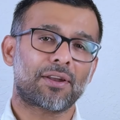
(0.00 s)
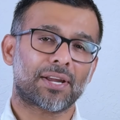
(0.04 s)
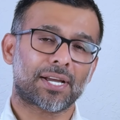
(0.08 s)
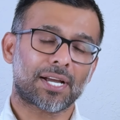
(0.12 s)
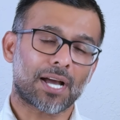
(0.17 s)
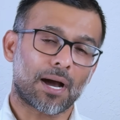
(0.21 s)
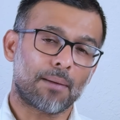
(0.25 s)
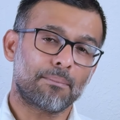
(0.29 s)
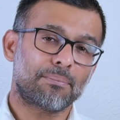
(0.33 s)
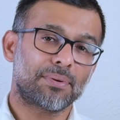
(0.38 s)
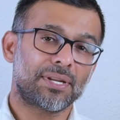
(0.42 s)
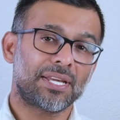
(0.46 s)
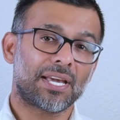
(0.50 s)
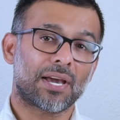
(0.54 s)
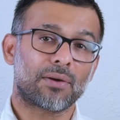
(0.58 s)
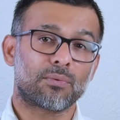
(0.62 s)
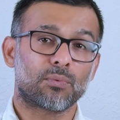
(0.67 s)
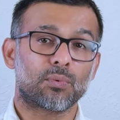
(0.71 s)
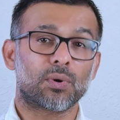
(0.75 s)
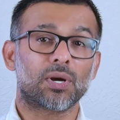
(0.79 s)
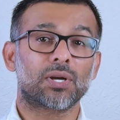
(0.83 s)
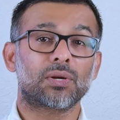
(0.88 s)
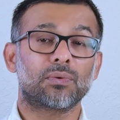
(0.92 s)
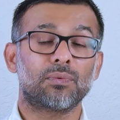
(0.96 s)
about a company I
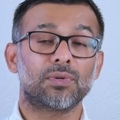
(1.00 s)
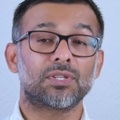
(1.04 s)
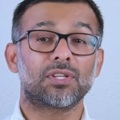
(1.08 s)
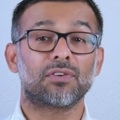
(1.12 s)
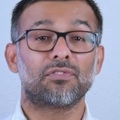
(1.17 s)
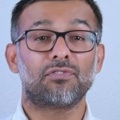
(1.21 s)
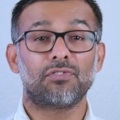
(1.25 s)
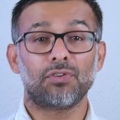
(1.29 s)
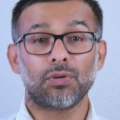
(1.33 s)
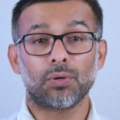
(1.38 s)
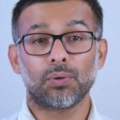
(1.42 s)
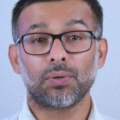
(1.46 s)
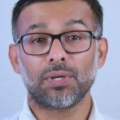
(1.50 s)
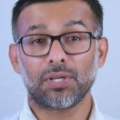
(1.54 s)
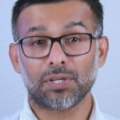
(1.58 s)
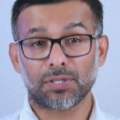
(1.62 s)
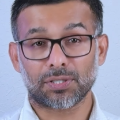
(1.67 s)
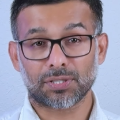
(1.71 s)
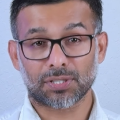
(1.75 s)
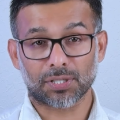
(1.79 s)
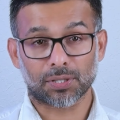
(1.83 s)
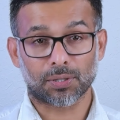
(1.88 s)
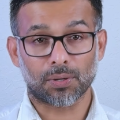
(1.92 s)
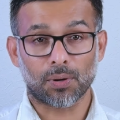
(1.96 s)
worked with a few
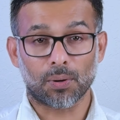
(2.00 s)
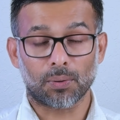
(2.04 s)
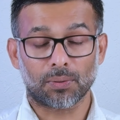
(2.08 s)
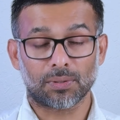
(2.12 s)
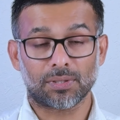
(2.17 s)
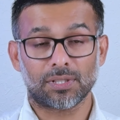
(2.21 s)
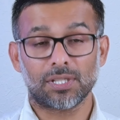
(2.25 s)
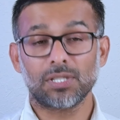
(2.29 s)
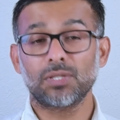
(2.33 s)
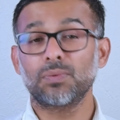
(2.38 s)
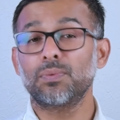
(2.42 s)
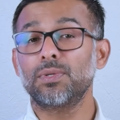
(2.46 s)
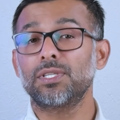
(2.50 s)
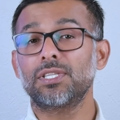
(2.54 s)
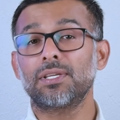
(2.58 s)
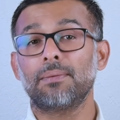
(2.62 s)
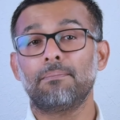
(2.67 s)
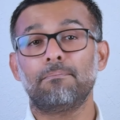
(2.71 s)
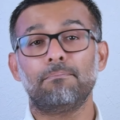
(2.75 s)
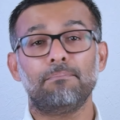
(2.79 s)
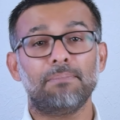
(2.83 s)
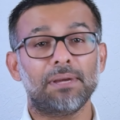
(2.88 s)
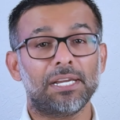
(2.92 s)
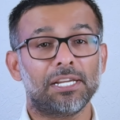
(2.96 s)
years ago. This was
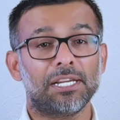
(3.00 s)
a